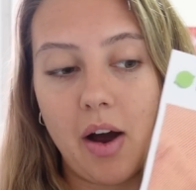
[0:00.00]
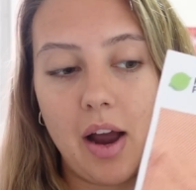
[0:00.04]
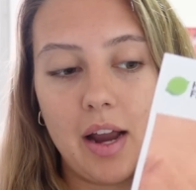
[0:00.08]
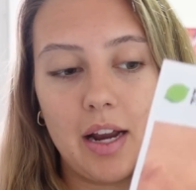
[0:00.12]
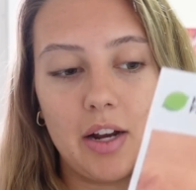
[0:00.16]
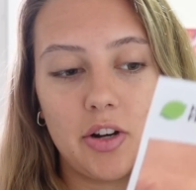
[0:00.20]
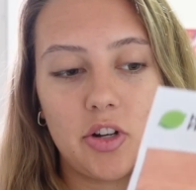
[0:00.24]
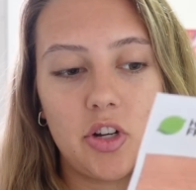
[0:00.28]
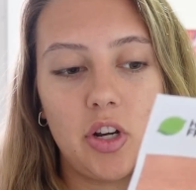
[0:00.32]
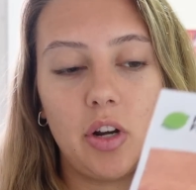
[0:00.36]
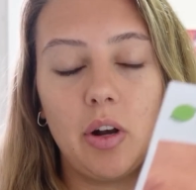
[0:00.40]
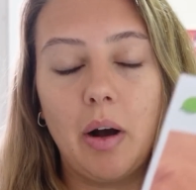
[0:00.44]
I
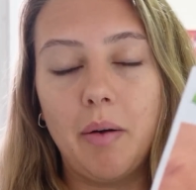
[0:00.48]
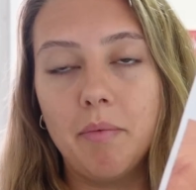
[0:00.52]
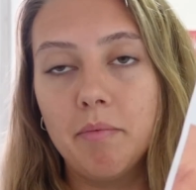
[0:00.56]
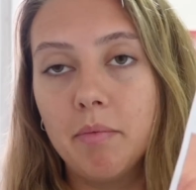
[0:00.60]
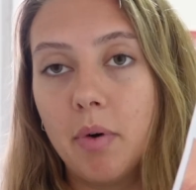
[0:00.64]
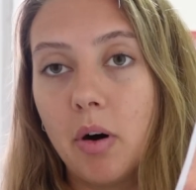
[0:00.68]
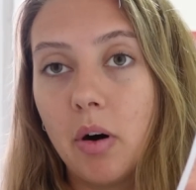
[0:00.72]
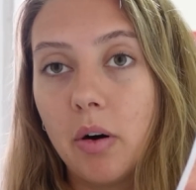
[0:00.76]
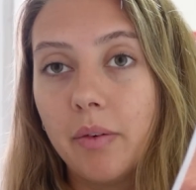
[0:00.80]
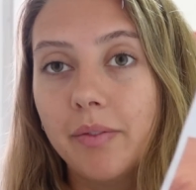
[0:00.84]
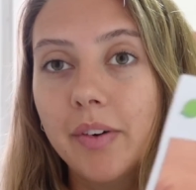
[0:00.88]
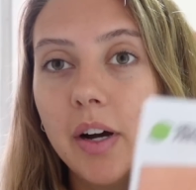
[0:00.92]
actually got
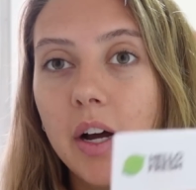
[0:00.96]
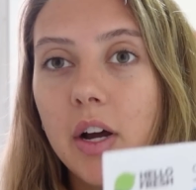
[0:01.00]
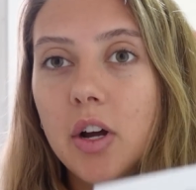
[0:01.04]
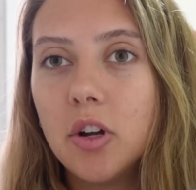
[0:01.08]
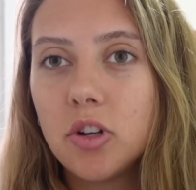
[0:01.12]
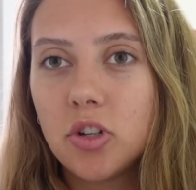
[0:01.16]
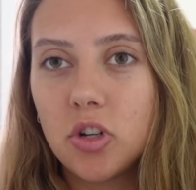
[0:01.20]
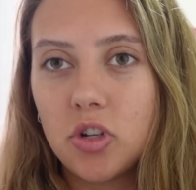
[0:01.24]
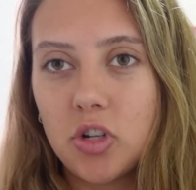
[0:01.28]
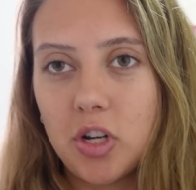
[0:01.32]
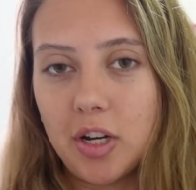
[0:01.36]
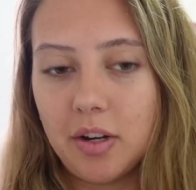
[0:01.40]
Mum
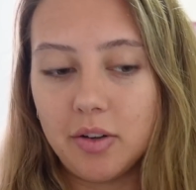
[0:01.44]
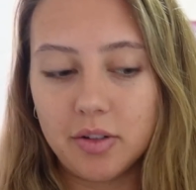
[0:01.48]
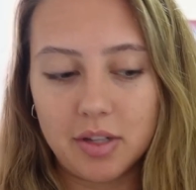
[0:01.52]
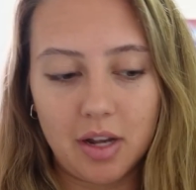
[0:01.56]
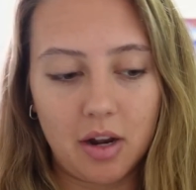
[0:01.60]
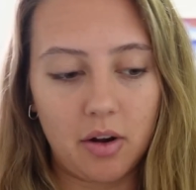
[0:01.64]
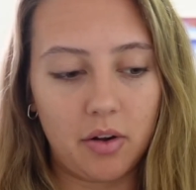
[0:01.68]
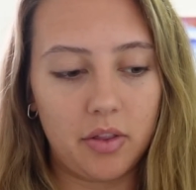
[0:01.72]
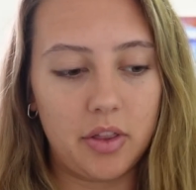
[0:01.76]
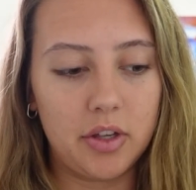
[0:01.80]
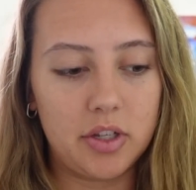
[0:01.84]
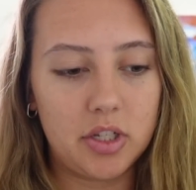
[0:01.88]
to choose
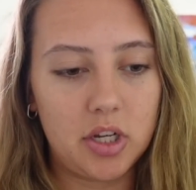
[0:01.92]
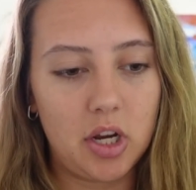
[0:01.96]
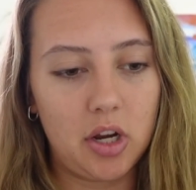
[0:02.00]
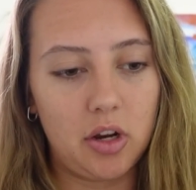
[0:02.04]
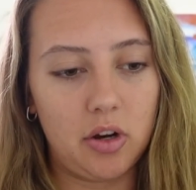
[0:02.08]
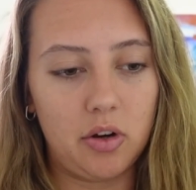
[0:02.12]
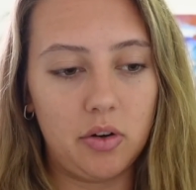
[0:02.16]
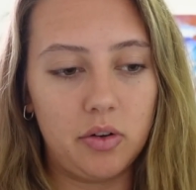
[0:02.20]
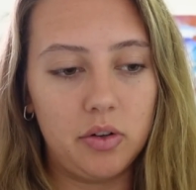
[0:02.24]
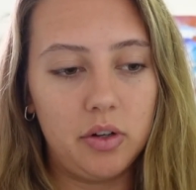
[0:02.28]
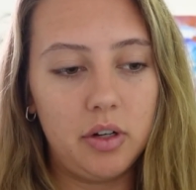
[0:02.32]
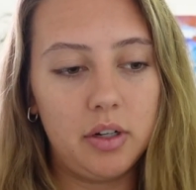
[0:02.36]
out of the
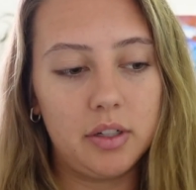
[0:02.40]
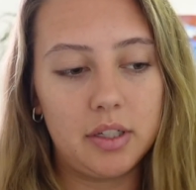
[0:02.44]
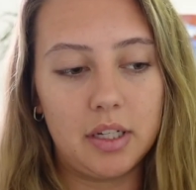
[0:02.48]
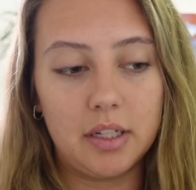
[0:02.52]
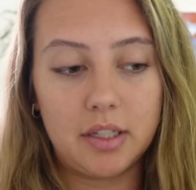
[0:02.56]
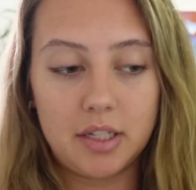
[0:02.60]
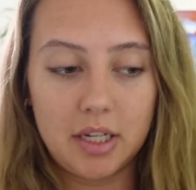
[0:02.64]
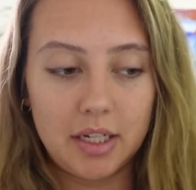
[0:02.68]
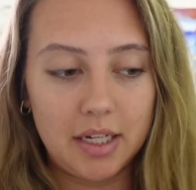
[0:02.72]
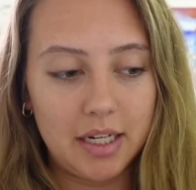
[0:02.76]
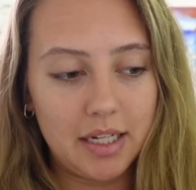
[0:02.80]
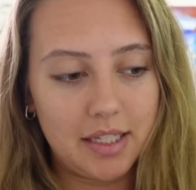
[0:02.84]
2
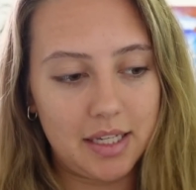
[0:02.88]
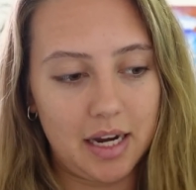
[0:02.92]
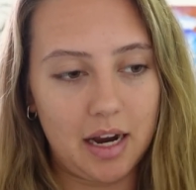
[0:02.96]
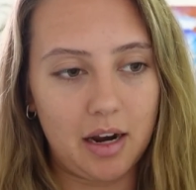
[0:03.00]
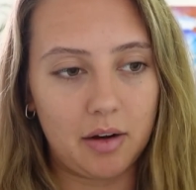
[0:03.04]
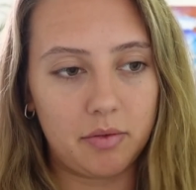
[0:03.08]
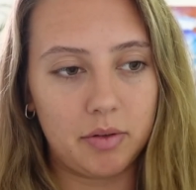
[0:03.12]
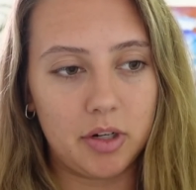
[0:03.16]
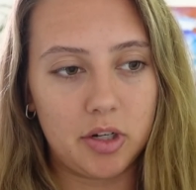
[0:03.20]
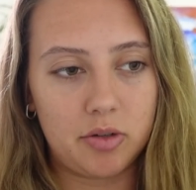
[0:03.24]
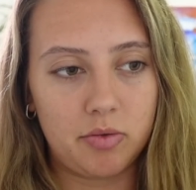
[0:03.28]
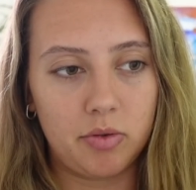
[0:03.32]
to
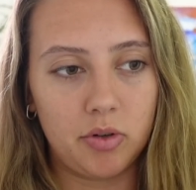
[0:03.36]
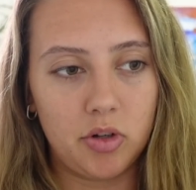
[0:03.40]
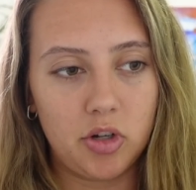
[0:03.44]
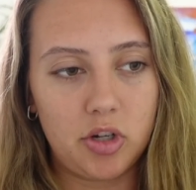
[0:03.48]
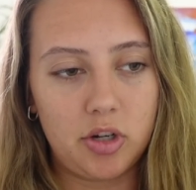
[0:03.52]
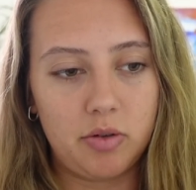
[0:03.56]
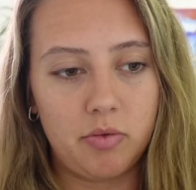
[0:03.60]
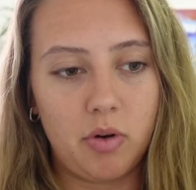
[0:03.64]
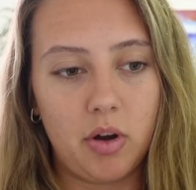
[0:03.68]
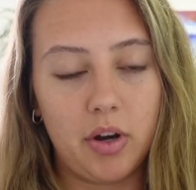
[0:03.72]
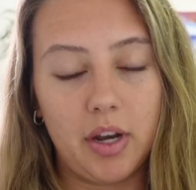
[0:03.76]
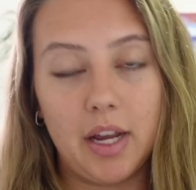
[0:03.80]
decide which one
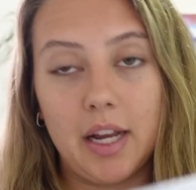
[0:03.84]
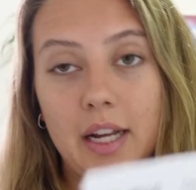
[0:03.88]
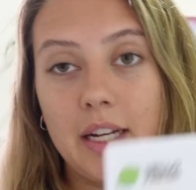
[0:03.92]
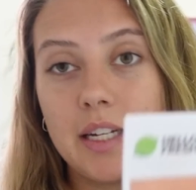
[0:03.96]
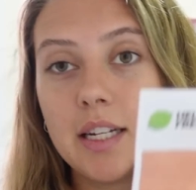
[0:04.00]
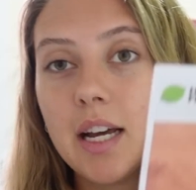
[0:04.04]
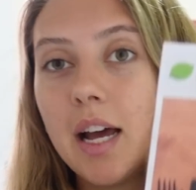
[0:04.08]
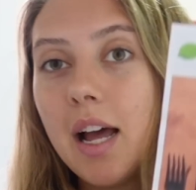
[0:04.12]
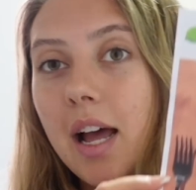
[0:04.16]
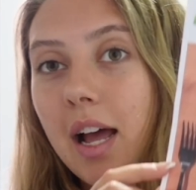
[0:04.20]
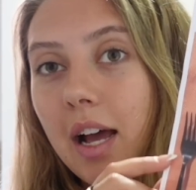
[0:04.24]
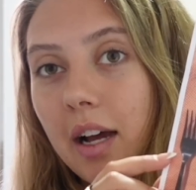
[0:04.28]
she
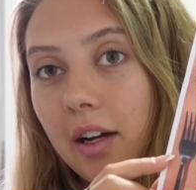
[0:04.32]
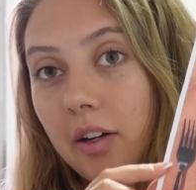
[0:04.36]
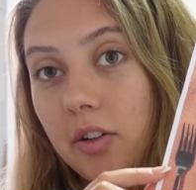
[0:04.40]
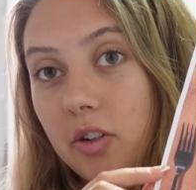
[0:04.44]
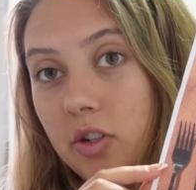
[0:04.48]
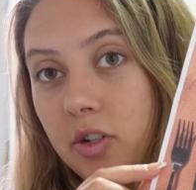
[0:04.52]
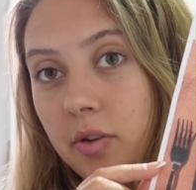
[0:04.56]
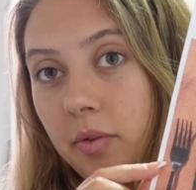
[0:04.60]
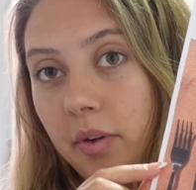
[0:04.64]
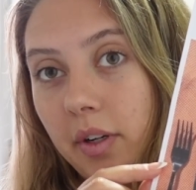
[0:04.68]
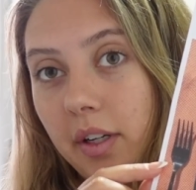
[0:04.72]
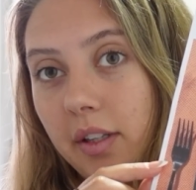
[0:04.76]
wanted, and
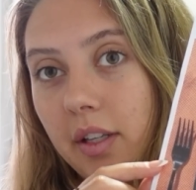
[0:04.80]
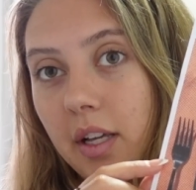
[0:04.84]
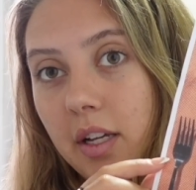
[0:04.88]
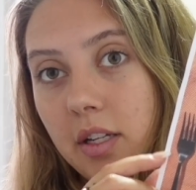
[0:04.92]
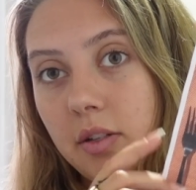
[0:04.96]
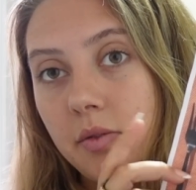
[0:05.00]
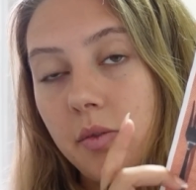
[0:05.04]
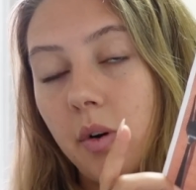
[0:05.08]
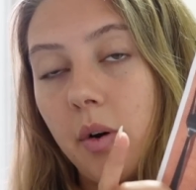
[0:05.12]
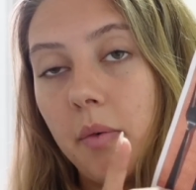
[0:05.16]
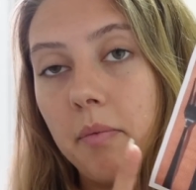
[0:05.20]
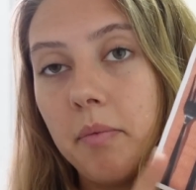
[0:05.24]
she wanted
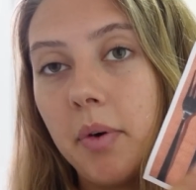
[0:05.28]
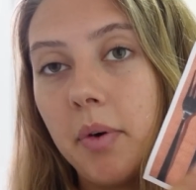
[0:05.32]
this one,